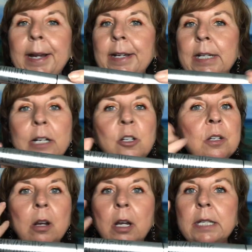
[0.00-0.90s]
and I could
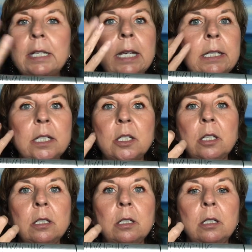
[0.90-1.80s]
not get
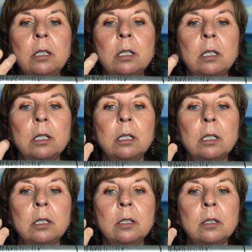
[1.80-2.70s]
it
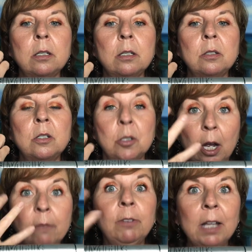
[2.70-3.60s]
to
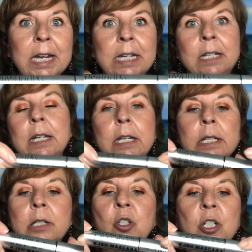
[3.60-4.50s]
not flake.
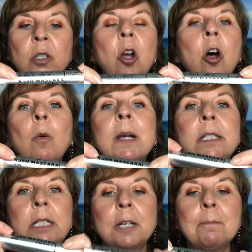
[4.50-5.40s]
It just
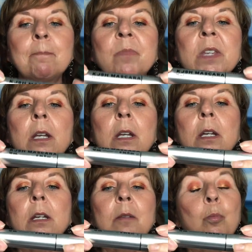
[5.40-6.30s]
always did.
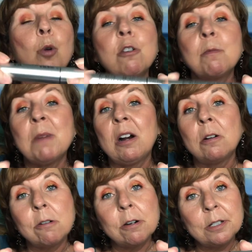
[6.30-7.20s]
Broke my
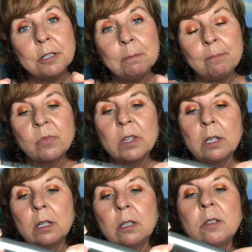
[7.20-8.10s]
heart.
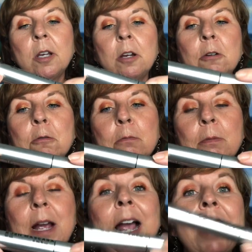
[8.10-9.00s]
So
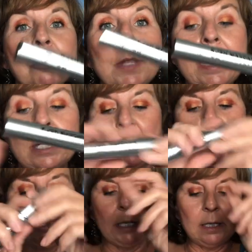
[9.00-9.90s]
after that
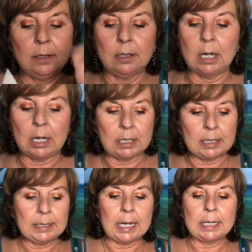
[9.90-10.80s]
experience, I
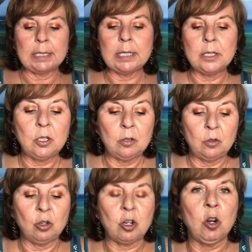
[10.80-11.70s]
decided
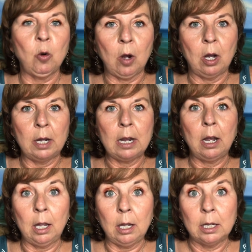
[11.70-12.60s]
to go on a
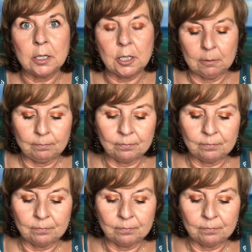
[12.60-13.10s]
hunt